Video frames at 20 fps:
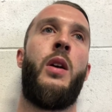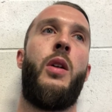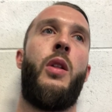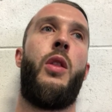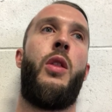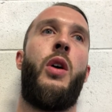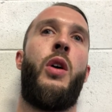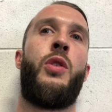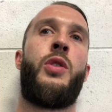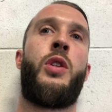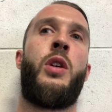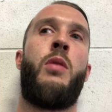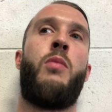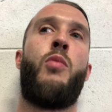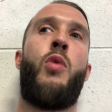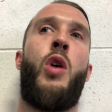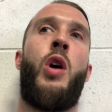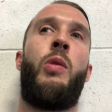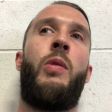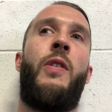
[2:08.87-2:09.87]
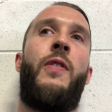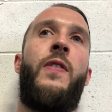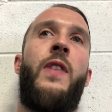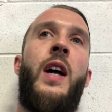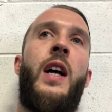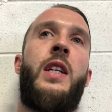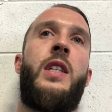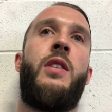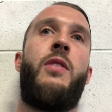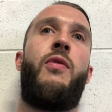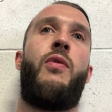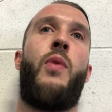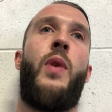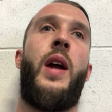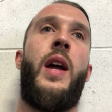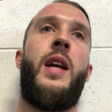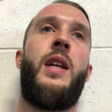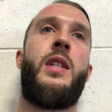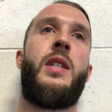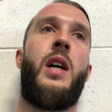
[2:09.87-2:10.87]
those are more reflective
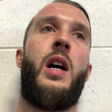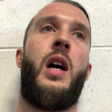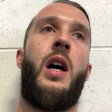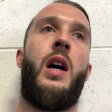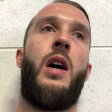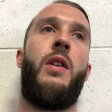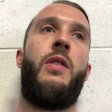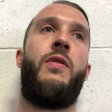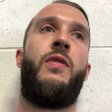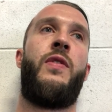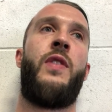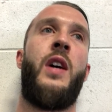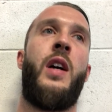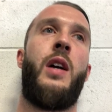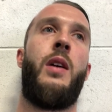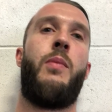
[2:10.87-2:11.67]
ways of